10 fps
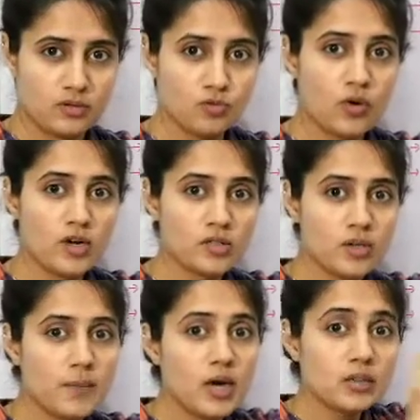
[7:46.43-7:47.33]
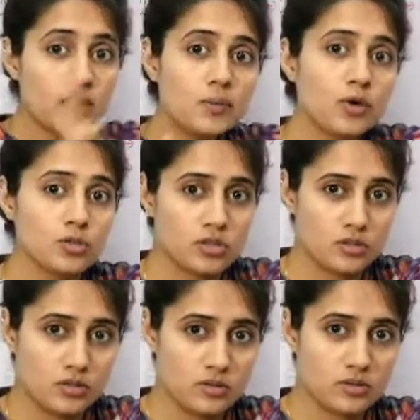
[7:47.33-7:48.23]
towards some other
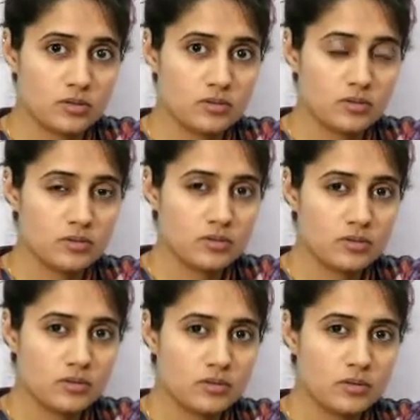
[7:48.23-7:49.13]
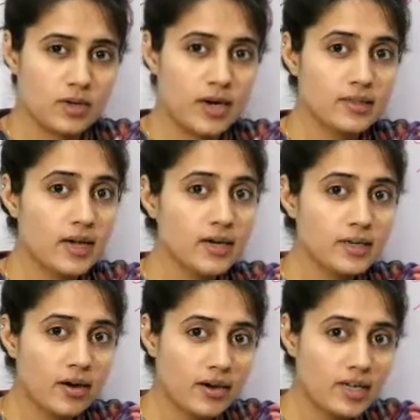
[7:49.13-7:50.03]
processes, and
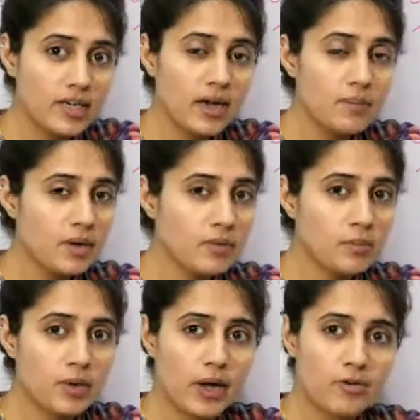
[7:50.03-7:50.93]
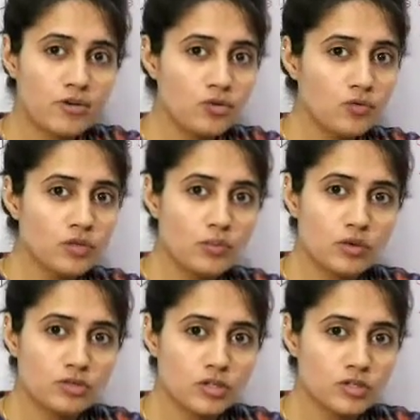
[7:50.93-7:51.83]
that criteria may be priority of the
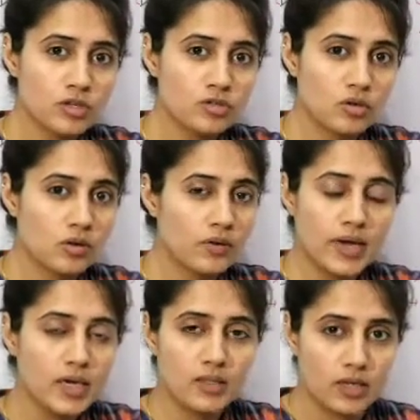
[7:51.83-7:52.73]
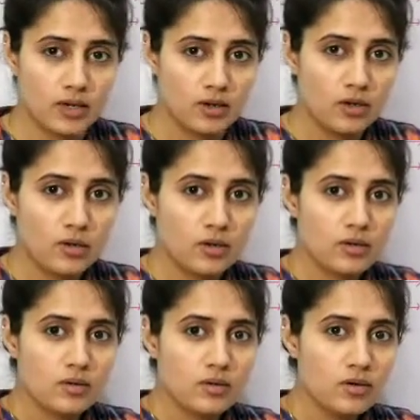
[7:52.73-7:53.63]
processes or anything.
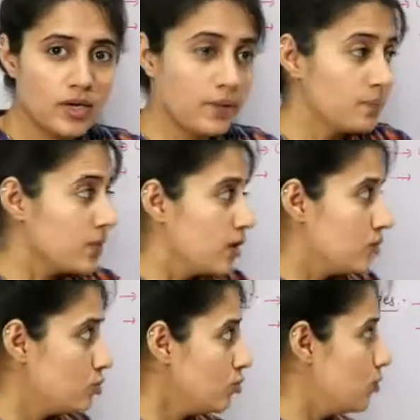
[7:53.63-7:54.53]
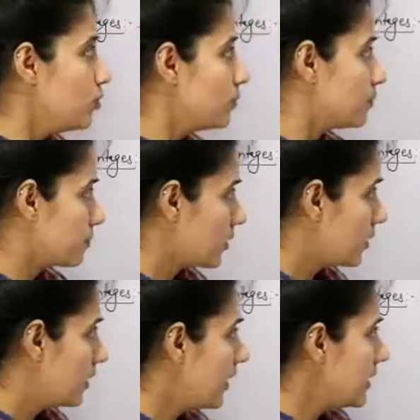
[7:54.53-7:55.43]
Okay, so
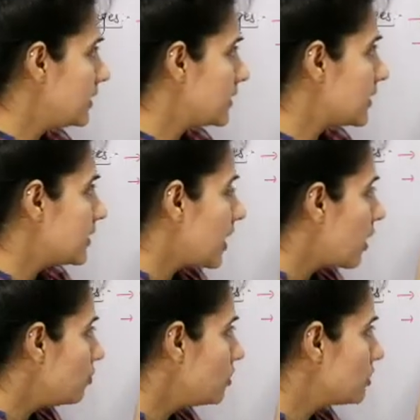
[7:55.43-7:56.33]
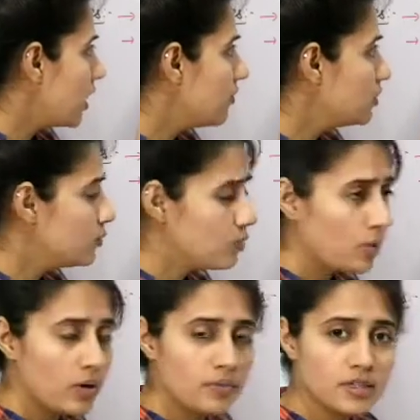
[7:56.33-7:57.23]
let us discuss how the starvation
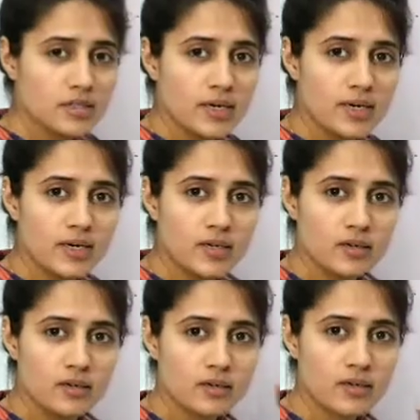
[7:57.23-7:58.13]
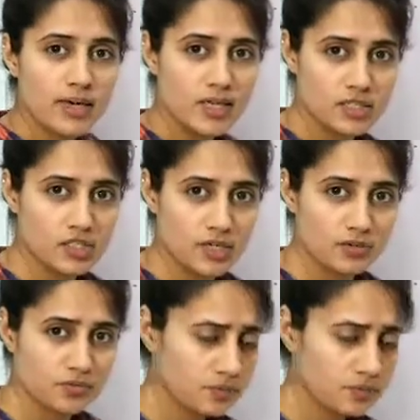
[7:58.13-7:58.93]
problem is there in SJF.